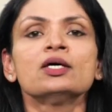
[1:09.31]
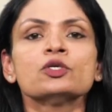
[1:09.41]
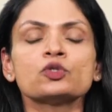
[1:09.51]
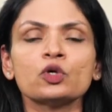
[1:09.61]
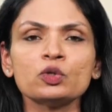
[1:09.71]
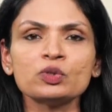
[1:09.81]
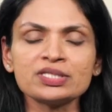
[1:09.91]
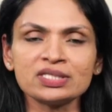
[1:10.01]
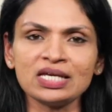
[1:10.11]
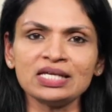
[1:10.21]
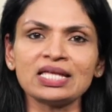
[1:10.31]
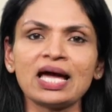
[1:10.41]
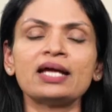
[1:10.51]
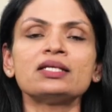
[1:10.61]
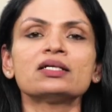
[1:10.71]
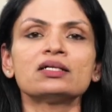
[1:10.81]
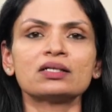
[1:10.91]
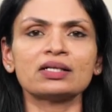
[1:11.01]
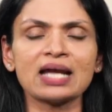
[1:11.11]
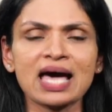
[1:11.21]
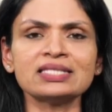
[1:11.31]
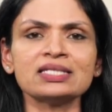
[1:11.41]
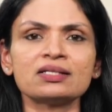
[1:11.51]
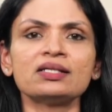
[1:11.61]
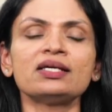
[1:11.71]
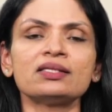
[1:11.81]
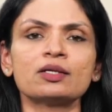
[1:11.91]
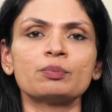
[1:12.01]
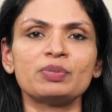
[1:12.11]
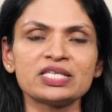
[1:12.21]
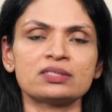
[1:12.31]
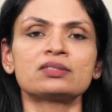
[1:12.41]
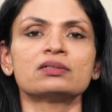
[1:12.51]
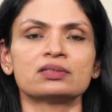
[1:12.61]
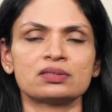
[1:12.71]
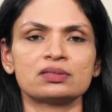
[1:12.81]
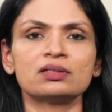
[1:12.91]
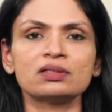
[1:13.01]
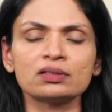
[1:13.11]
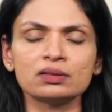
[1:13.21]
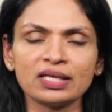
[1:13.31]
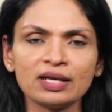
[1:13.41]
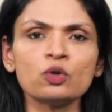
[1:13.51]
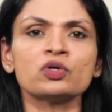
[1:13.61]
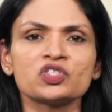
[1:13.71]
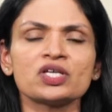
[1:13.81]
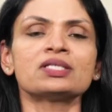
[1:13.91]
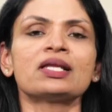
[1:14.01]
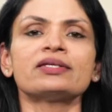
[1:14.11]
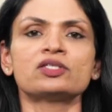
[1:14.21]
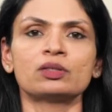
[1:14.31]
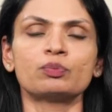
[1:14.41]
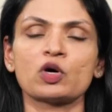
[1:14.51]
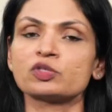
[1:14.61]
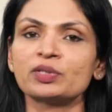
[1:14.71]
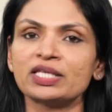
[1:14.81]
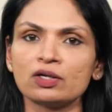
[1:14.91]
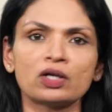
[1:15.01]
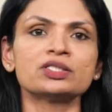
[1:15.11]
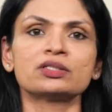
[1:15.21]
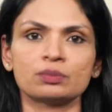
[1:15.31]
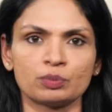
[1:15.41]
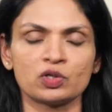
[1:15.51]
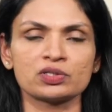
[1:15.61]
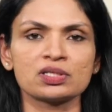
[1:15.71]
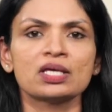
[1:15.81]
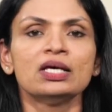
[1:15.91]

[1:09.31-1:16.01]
So you will see that classically the blisters, they look just like chickenpox, but they're not chickenpox.